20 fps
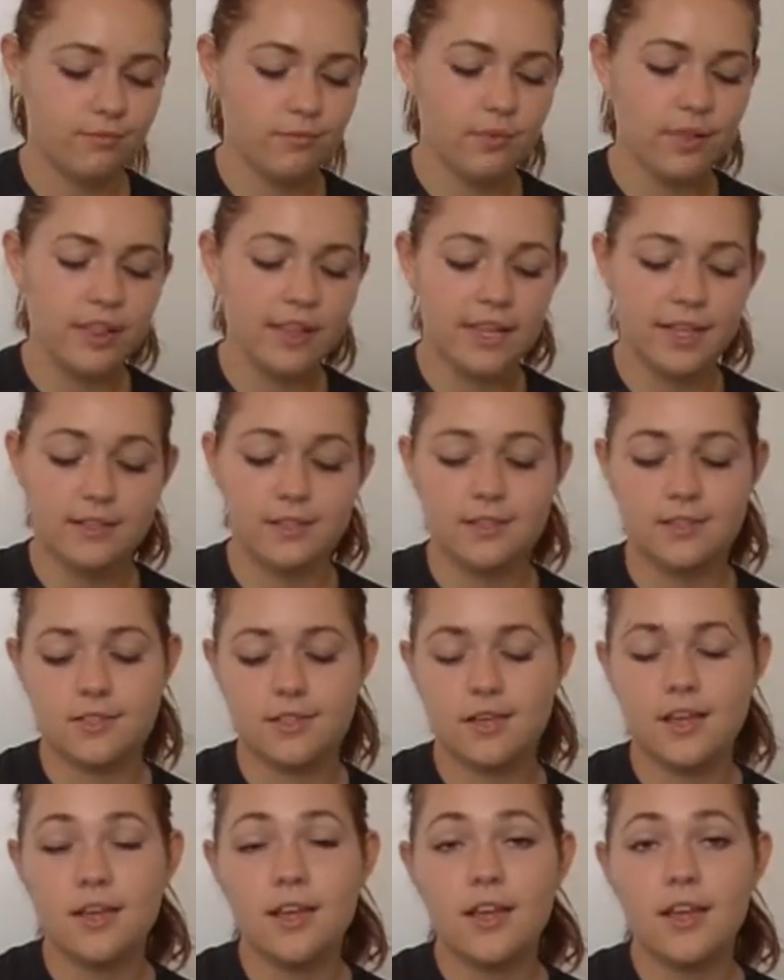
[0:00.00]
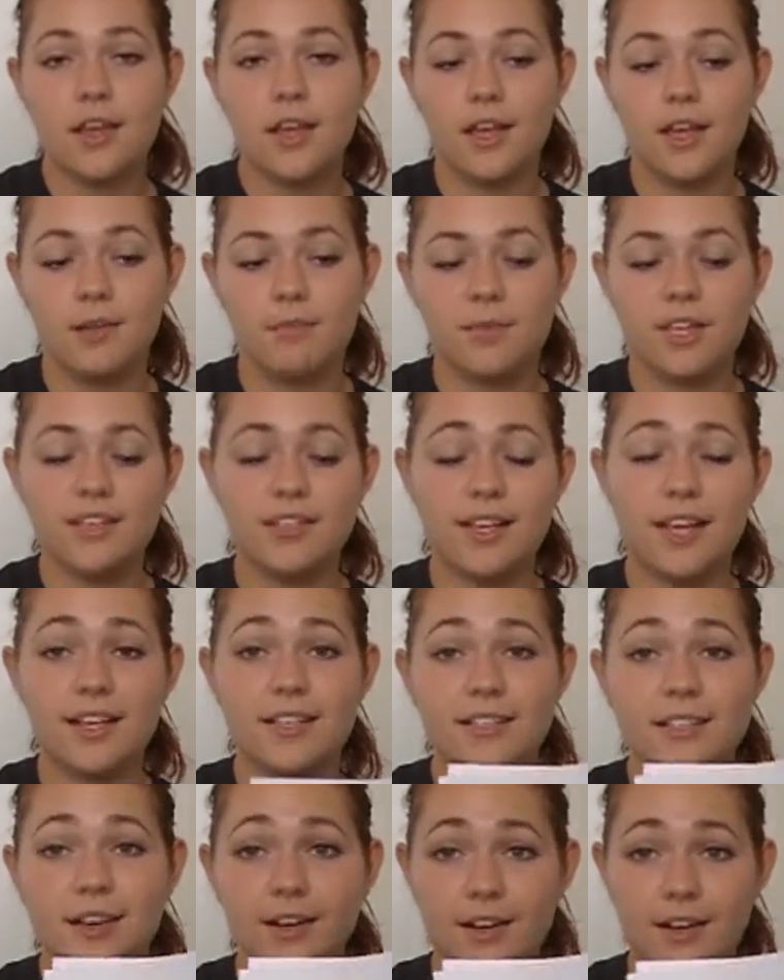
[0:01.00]
List.
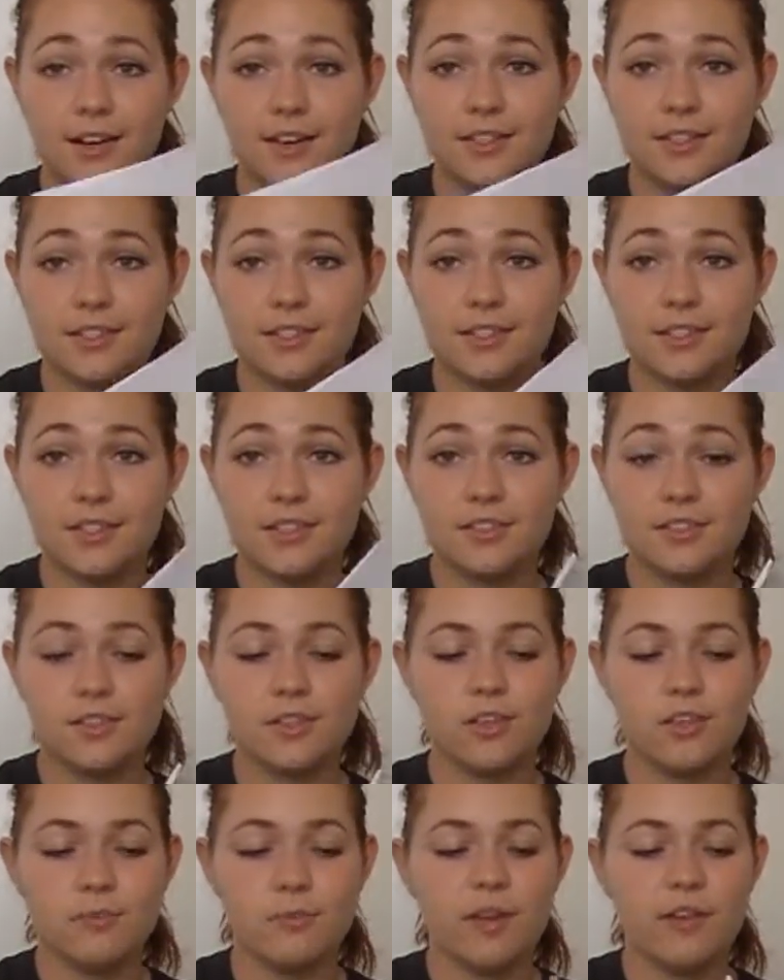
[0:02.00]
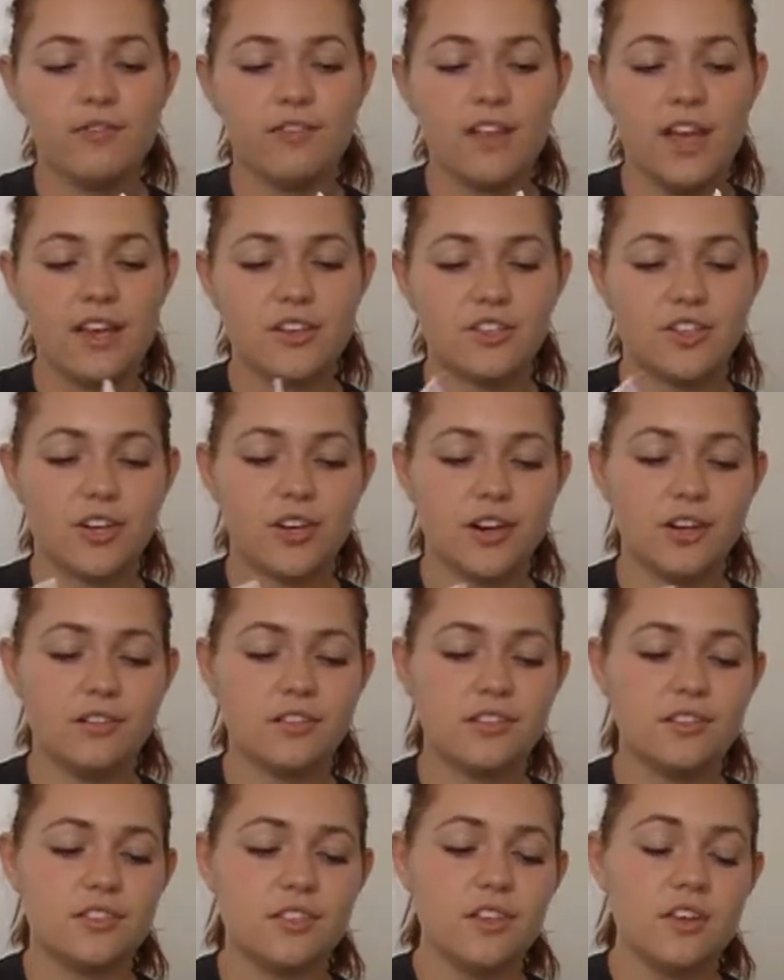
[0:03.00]
Index cards, so you can make
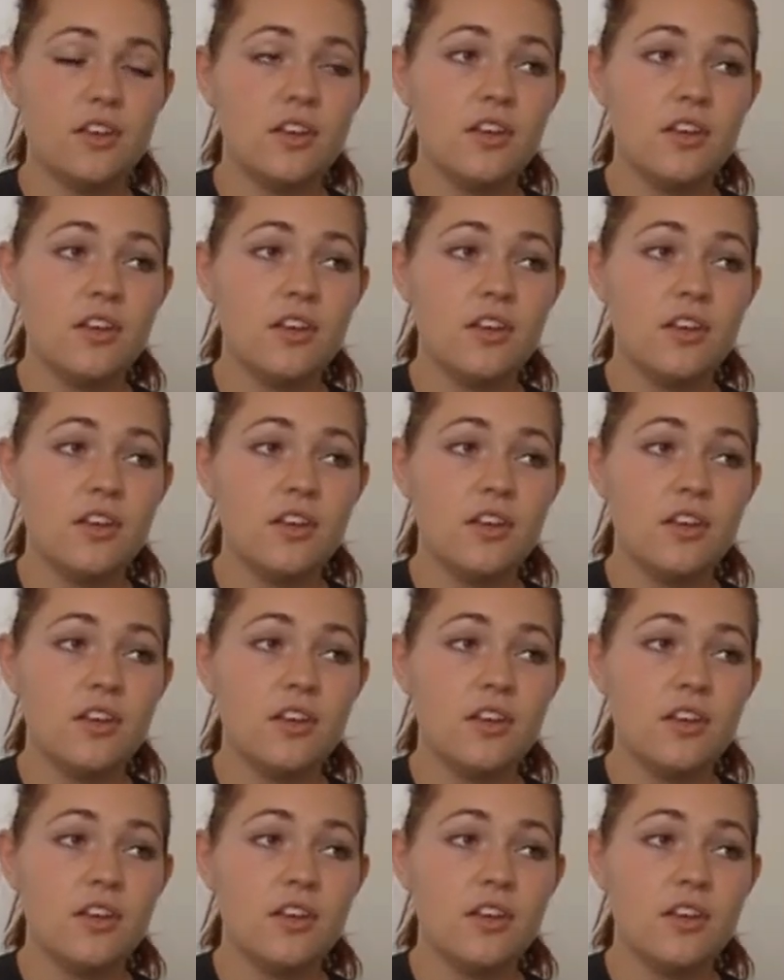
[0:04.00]
flashcards.